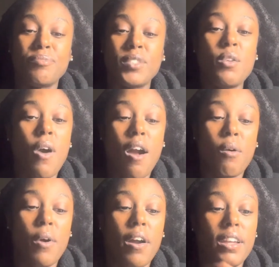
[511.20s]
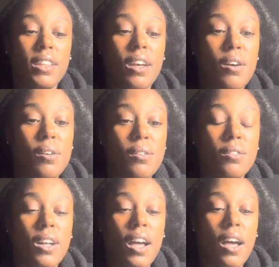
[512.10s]
you aren't worried though.
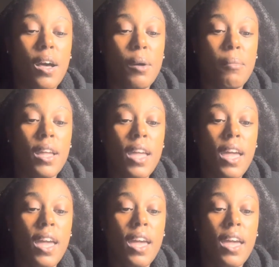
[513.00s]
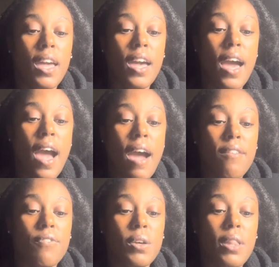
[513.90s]
I
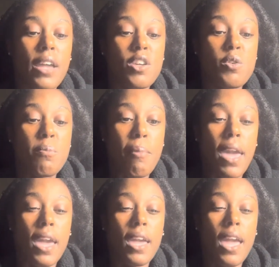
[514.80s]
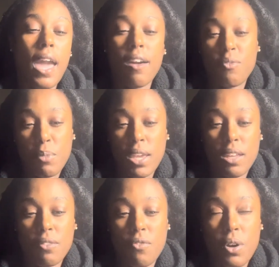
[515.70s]
feel like you may have
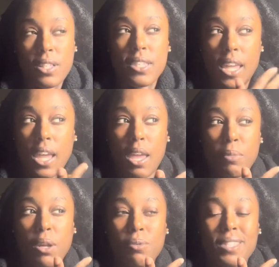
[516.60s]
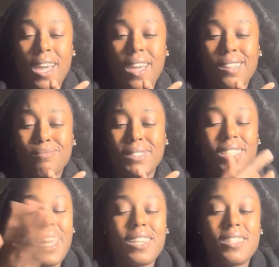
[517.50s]
been for a second, but it was like,
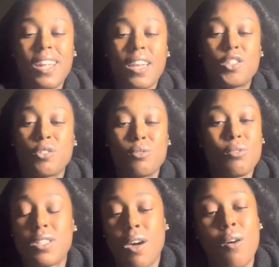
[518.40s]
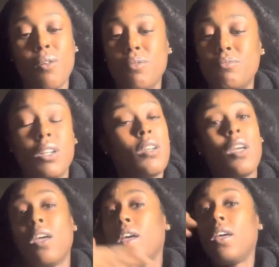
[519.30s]
that shit ain't true. So
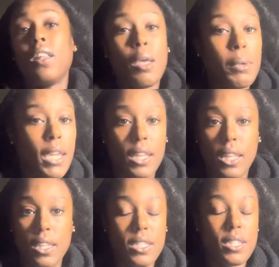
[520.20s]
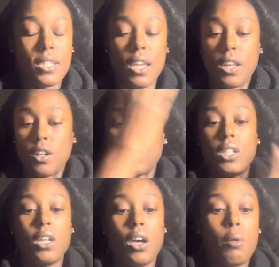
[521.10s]
let me get this
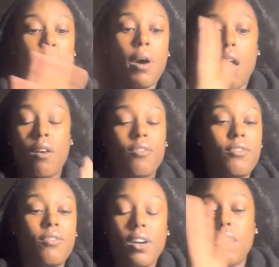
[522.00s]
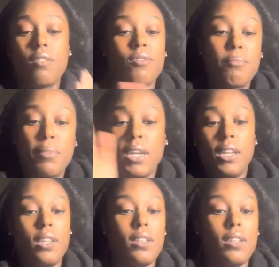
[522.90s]
energy up off of me.